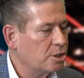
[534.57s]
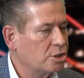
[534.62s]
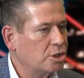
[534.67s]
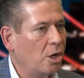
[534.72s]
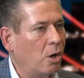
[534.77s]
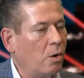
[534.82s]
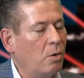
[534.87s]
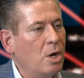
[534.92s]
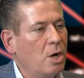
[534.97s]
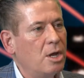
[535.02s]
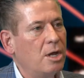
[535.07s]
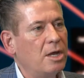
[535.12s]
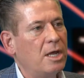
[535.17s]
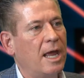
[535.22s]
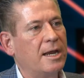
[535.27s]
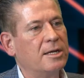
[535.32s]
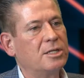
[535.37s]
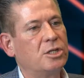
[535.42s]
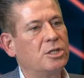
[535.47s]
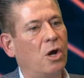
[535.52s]
So,
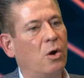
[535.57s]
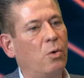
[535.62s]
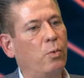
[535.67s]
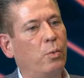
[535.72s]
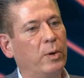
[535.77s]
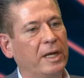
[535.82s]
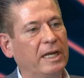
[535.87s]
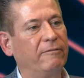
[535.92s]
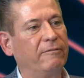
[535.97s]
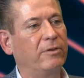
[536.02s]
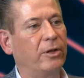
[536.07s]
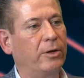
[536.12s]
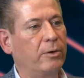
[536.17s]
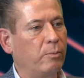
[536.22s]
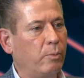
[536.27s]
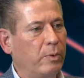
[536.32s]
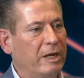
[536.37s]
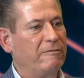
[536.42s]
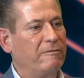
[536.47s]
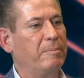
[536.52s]
and so
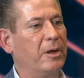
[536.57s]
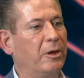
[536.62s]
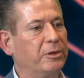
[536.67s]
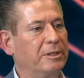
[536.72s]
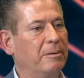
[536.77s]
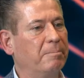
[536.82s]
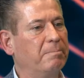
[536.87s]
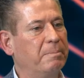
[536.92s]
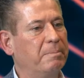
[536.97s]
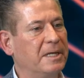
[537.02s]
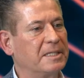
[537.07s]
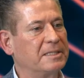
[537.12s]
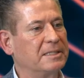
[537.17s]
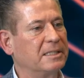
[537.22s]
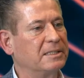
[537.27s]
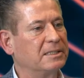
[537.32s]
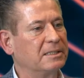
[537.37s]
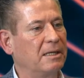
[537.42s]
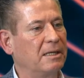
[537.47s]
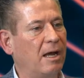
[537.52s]
we've built a
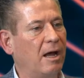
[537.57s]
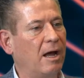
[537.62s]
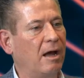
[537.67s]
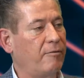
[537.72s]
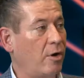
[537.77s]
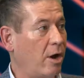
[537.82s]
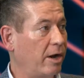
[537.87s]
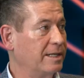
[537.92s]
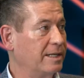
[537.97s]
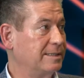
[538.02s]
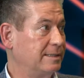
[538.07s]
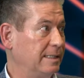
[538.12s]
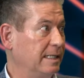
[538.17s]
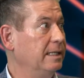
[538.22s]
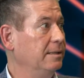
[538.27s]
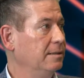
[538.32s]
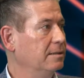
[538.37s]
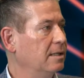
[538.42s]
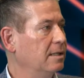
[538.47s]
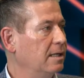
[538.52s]
business of
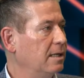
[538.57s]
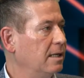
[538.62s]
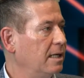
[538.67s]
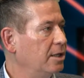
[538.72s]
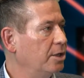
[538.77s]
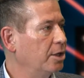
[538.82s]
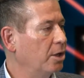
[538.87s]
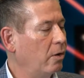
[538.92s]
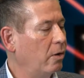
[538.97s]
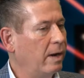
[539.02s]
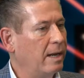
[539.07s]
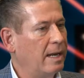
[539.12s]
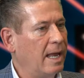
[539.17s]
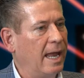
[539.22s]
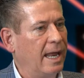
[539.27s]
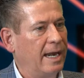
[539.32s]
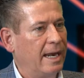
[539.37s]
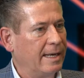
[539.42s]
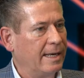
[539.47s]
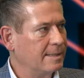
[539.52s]
honesty,
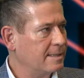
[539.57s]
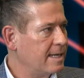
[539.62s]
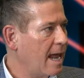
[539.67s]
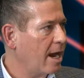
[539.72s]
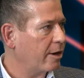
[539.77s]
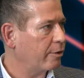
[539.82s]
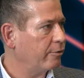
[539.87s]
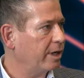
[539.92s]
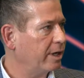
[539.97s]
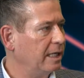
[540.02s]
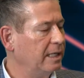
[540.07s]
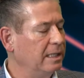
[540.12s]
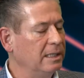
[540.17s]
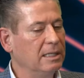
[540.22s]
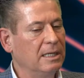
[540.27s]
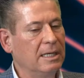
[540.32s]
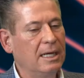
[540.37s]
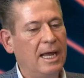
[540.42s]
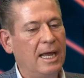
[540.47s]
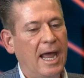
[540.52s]
and integrity,
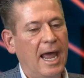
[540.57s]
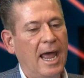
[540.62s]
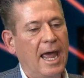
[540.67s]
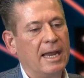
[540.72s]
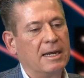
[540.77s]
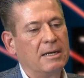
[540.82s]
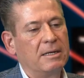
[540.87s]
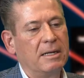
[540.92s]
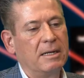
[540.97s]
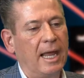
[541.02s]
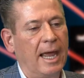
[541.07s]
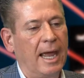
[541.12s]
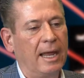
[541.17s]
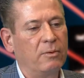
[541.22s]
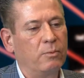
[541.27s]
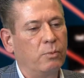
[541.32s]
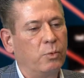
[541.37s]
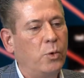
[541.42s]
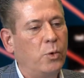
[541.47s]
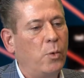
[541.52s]

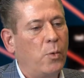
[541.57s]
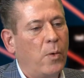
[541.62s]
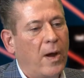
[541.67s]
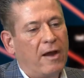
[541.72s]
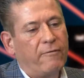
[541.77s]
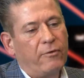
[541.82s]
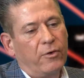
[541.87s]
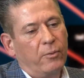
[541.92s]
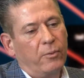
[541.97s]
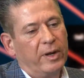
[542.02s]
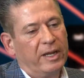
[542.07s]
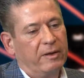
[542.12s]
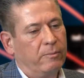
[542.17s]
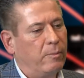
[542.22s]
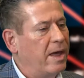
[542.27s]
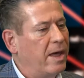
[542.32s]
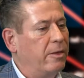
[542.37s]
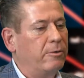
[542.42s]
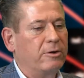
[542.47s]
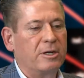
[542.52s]
and whoever
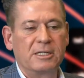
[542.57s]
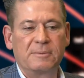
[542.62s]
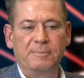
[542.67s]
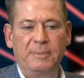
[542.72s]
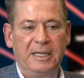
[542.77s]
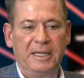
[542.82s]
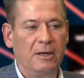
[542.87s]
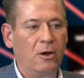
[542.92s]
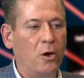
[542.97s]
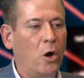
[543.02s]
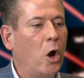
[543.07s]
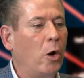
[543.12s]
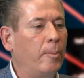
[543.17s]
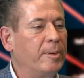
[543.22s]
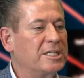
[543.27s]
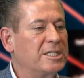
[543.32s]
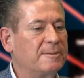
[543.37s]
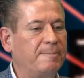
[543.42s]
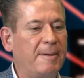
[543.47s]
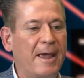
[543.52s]
whether it be a home
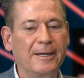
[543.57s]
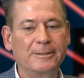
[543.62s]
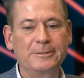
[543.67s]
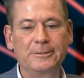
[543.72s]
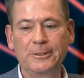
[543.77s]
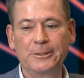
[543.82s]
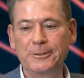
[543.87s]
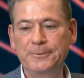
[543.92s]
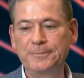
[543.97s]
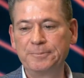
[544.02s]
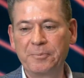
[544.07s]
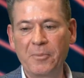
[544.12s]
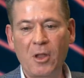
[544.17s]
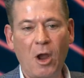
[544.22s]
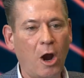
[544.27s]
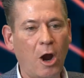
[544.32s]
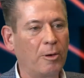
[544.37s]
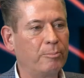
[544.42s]
inspector, our